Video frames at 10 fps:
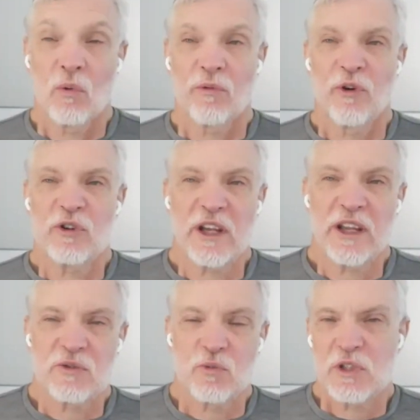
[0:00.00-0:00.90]
first, I
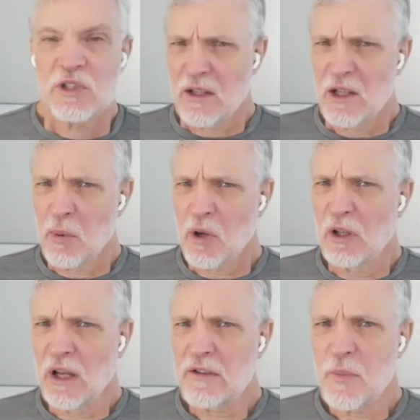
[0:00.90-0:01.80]
guess, what's the typical
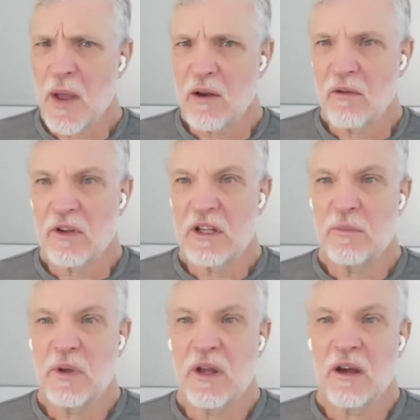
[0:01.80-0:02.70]
lifespan of a
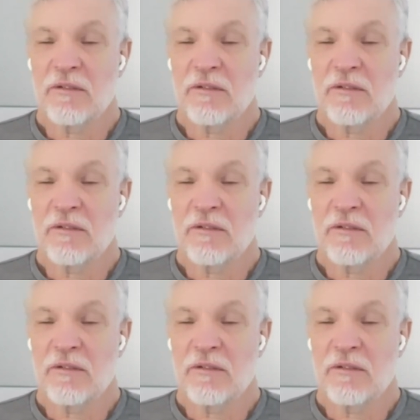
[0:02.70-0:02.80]
DPF?